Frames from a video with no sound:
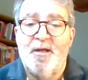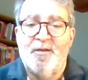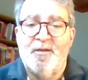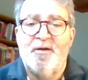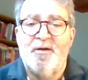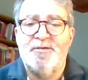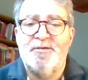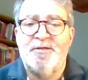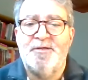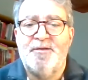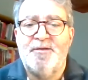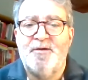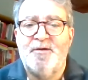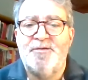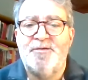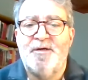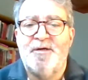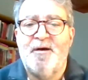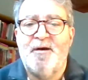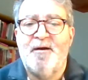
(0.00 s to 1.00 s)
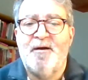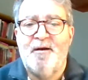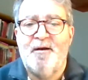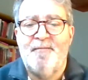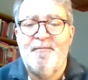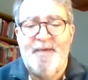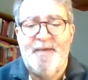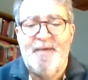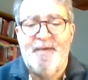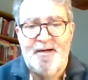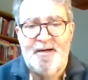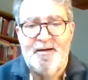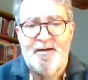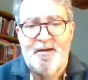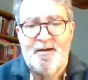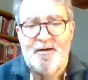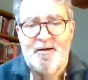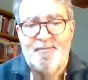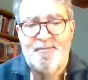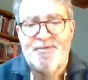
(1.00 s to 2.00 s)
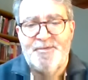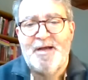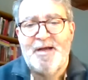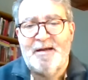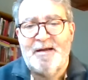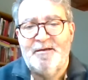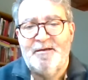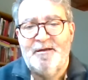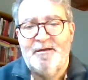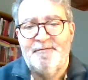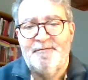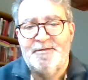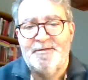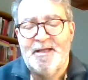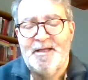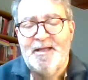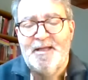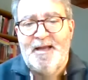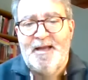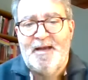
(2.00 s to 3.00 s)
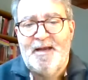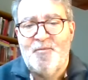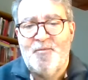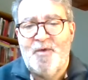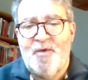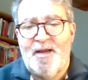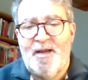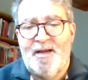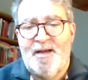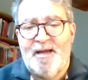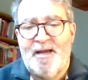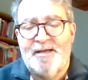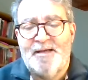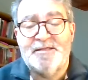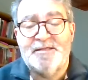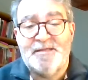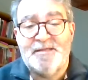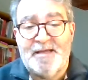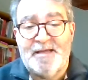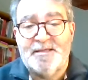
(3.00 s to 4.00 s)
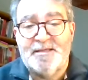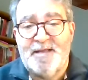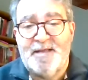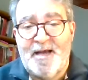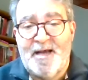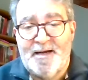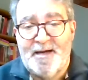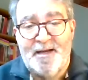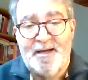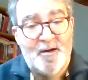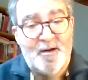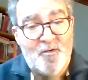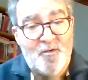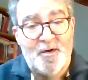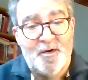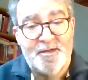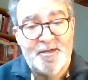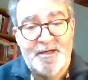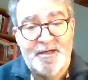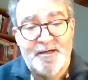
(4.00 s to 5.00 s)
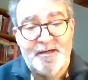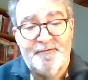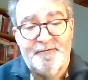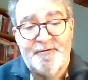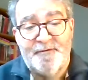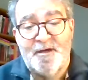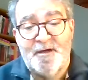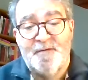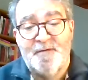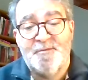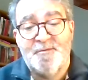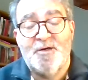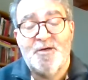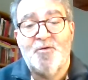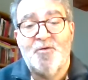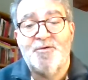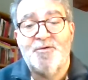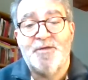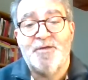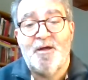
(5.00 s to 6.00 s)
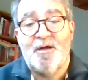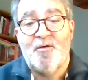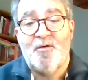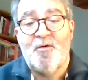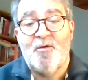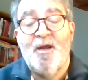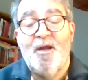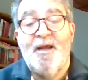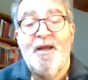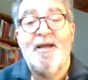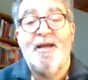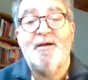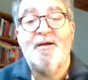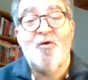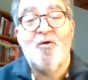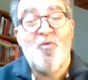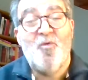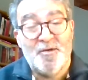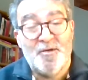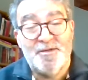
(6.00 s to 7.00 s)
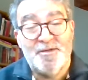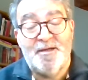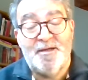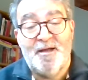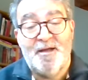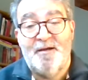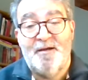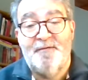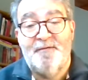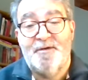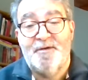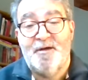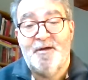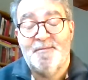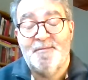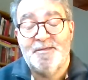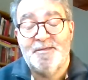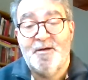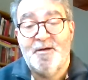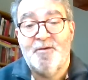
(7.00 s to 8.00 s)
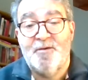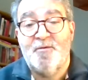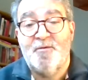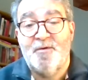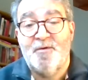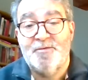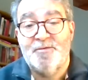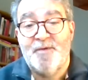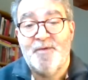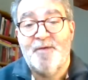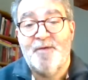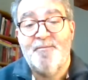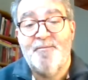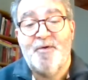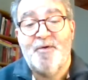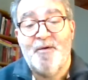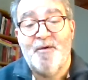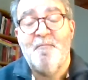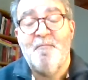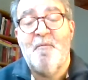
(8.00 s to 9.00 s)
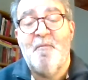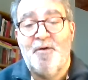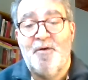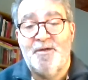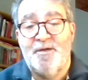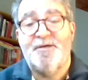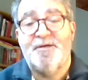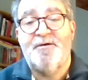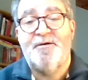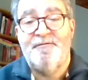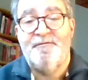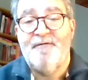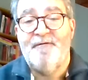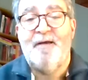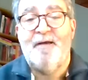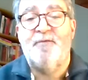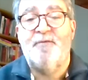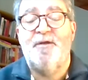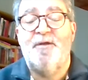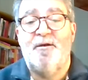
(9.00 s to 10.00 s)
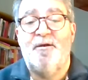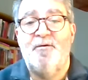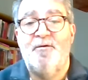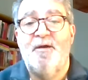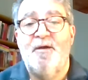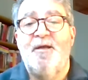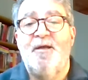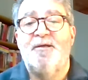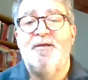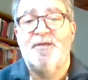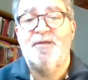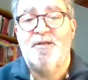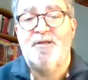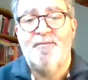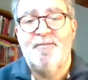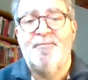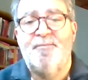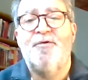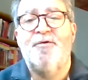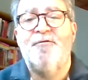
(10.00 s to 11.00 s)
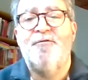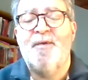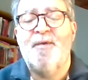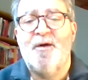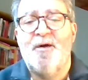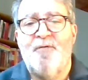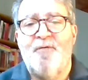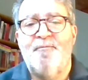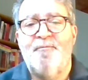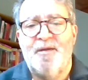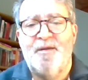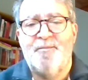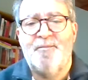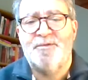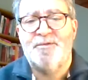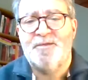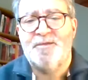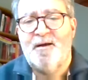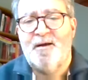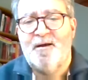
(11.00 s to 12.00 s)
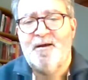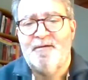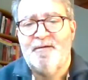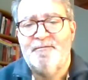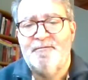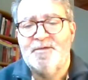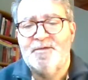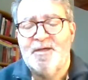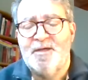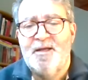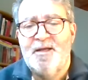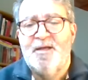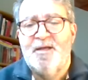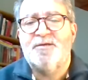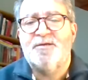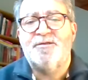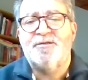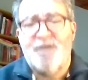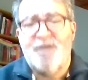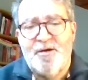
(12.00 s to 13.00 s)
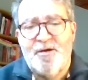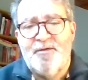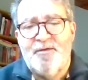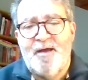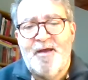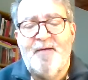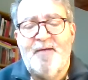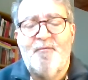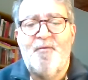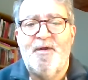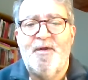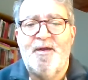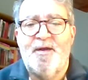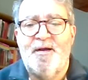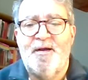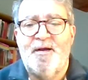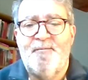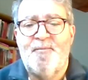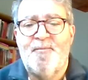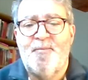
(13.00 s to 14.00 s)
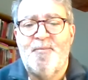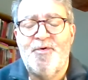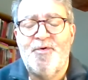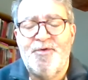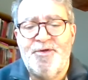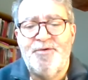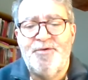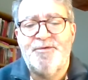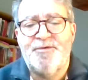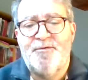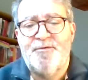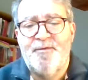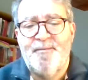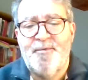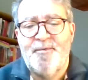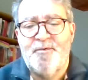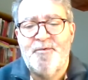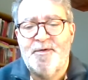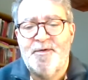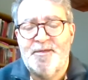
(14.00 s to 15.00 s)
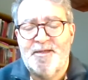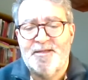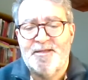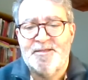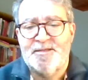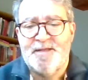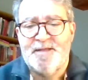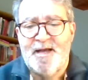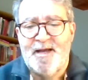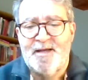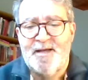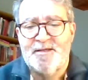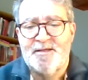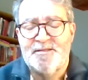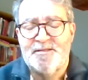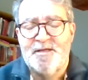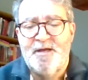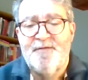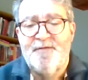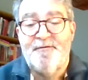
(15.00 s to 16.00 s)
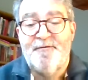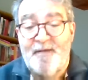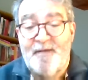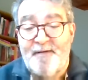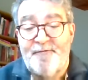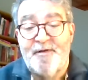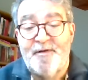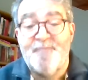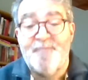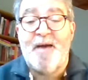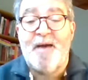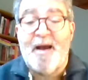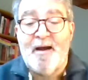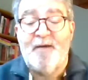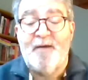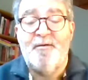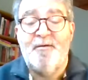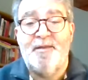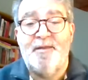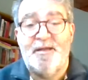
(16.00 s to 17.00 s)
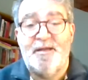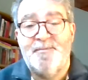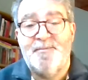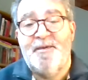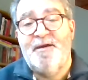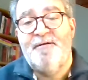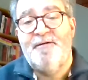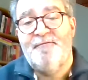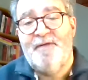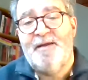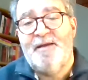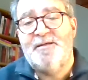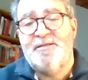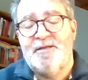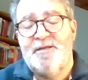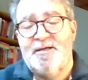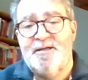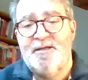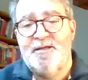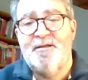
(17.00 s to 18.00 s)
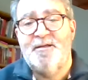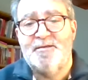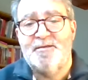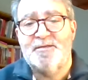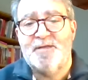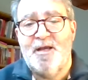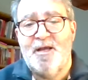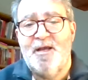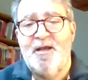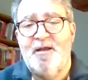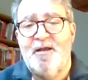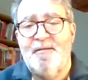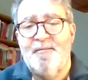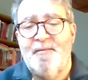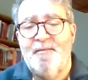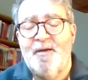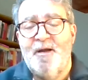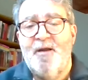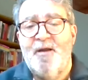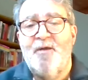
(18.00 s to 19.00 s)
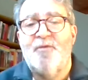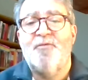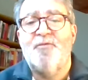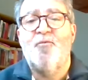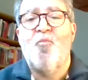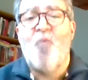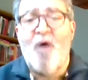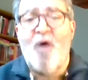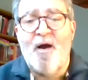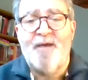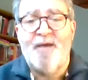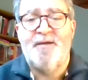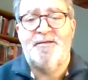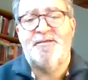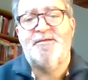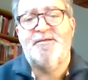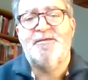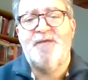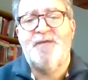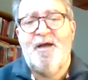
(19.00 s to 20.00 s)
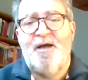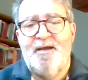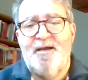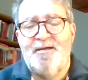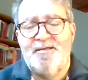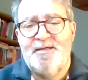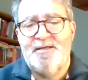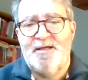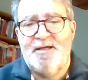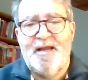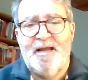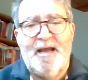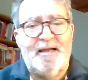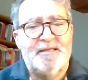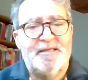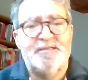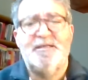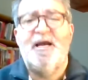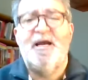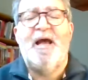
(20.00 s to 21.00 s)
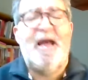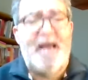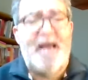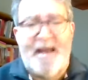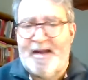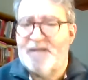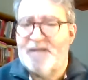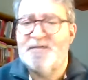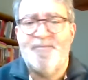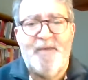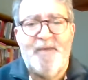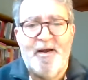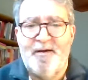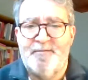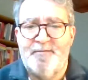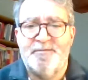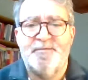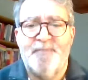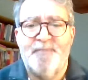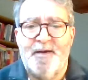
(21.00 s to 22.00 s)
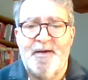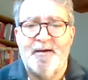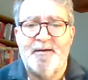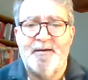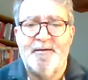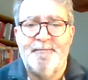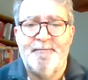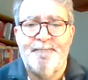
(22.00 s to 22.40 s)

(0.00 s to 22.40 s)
Those are our main objectives, and we can assess that in qualitative terms and also in quantitative terms. In other words, we can put a monetary value to the improvement on people's lives, so that we can produce a report that says for every pound that's been invested in this scheme, the wider society gets X pounds back.